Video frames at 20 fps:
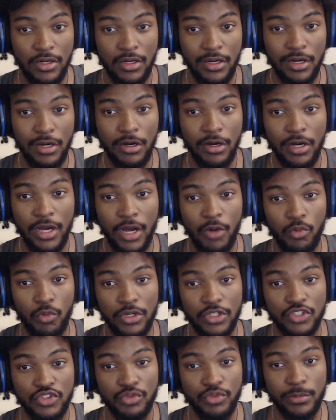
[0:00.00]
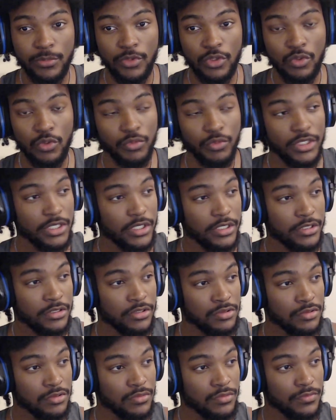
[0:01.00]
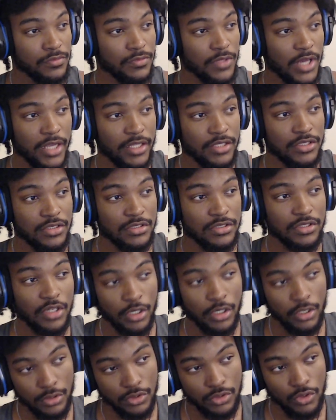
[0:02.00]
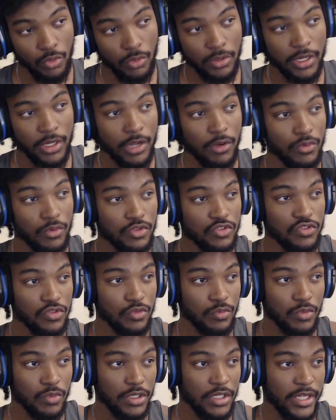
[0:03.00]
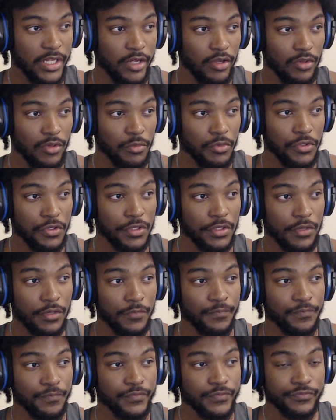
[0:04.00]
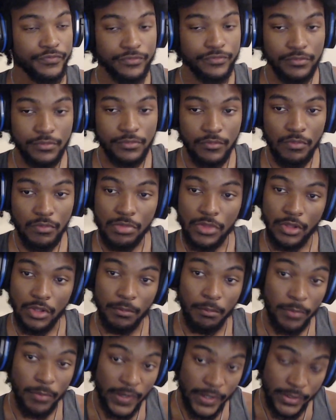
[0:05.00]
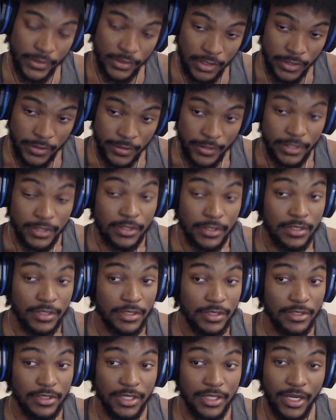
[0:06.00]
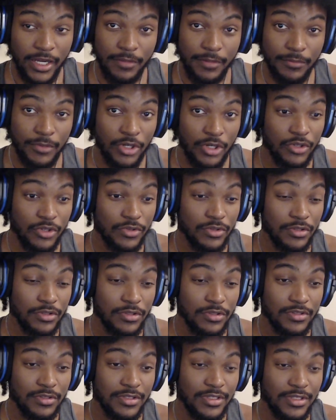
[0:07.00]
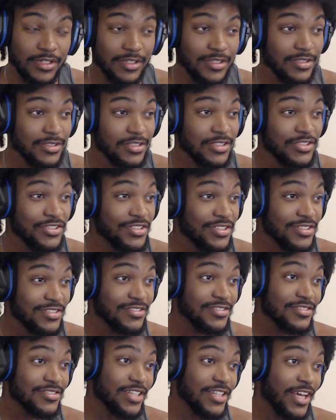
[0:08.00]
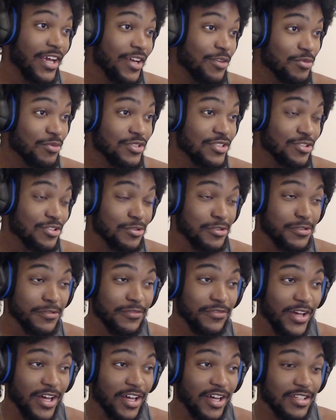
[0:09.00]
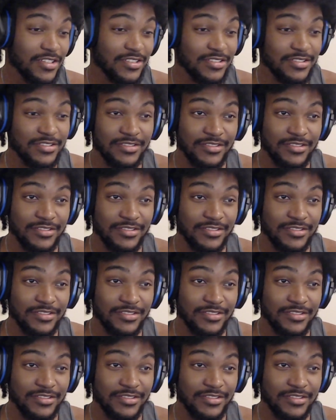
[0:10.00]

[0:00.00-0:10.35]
uh, I want to stream on the weekend too. I need to start doing that also one day on the weekend. But like, bro, uh, you Adin was talking facts.